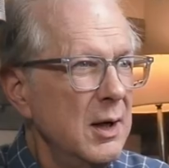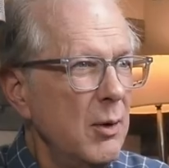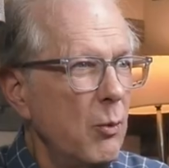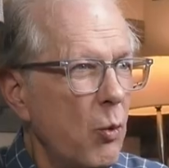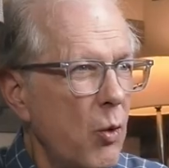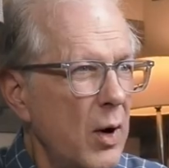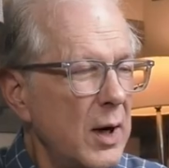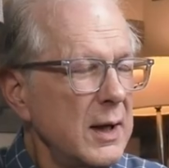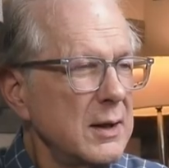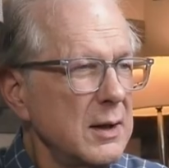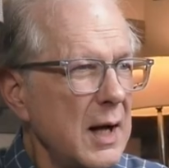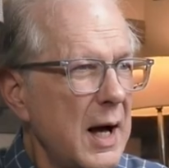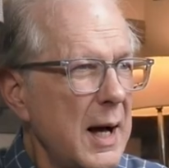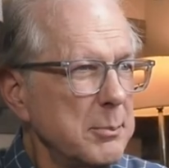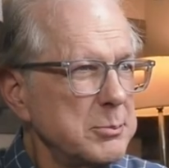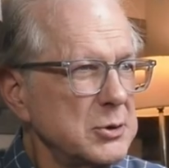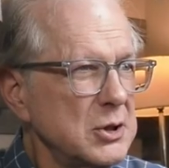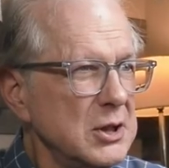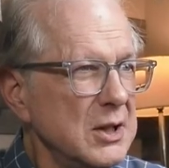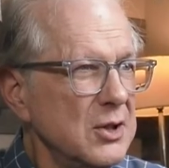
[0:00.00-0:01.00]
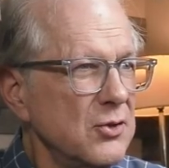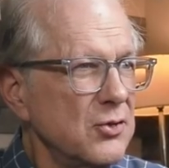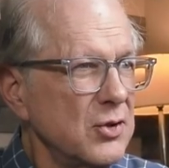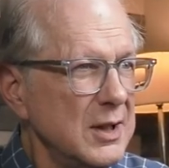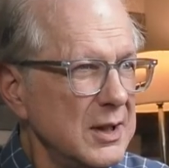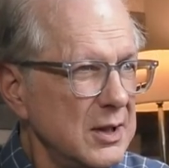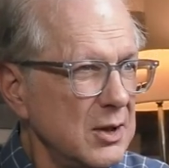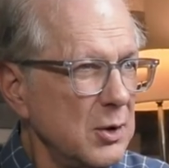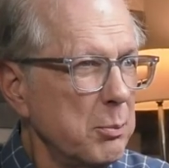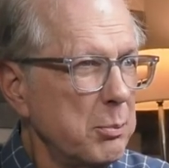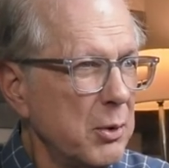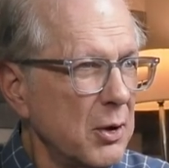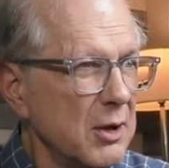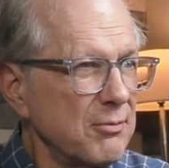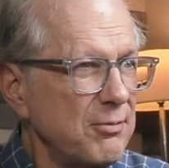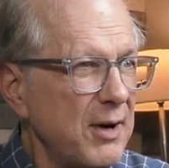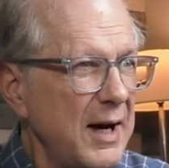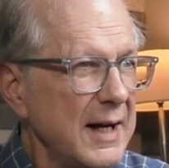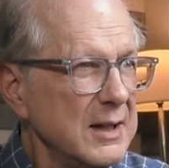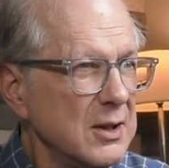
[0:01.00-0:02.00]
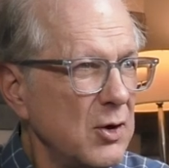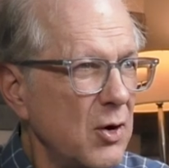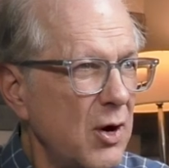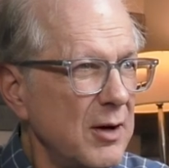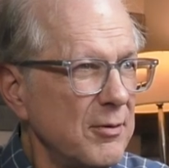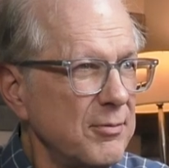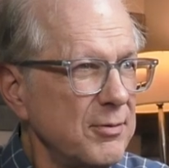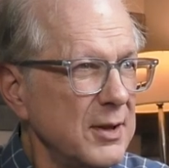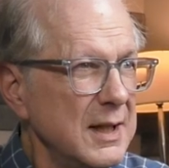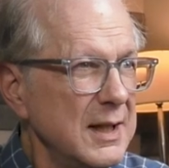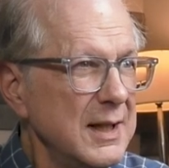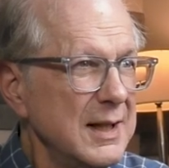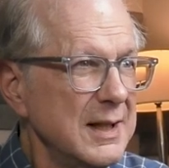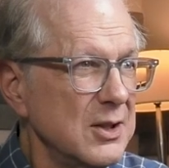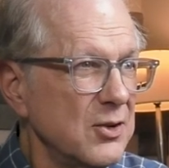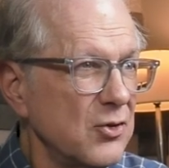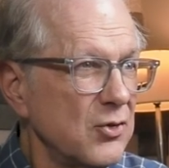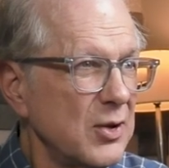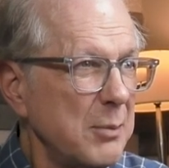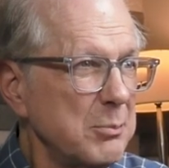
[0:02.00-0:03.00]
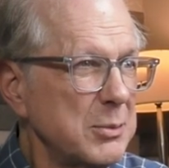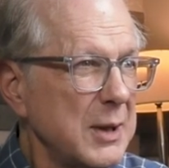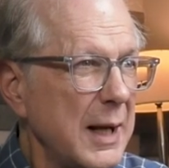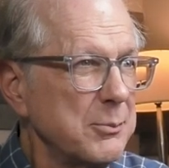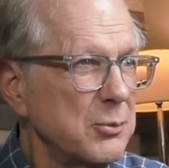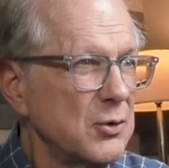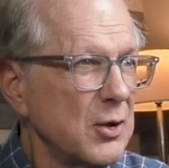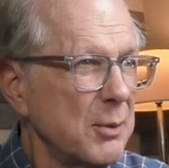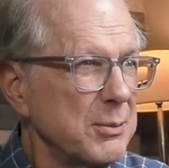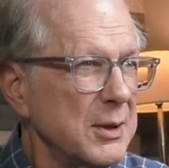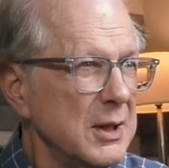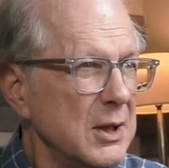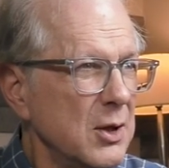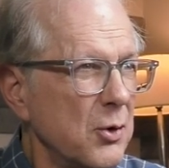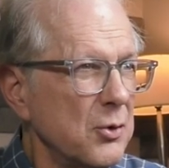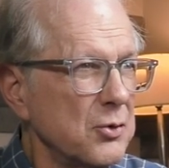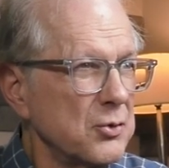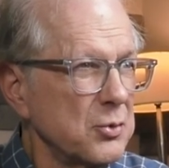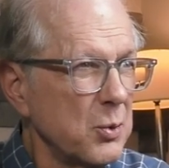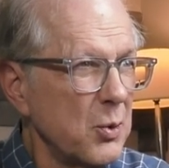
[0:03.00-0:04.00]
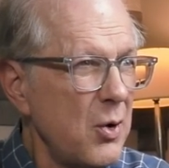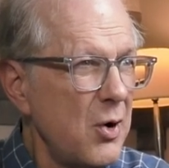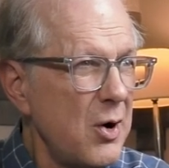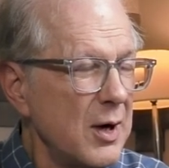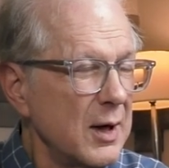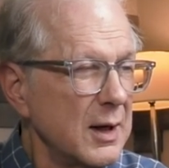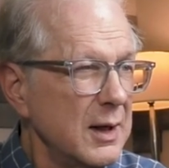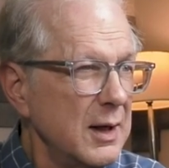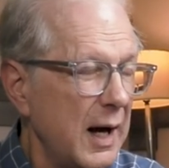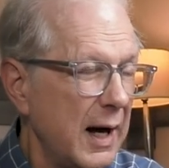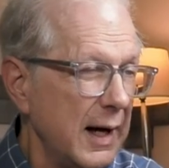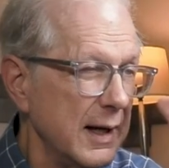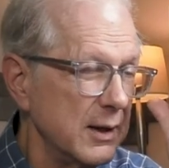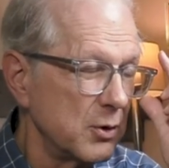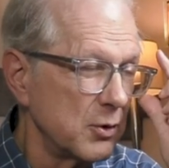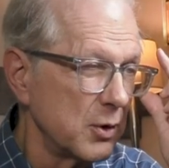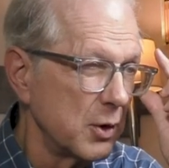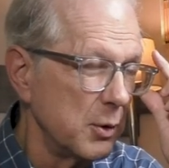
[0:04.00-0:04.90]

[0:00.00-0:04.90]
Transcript: one option is that you put a fine coffee in, and sometimes something goes wrong. I don't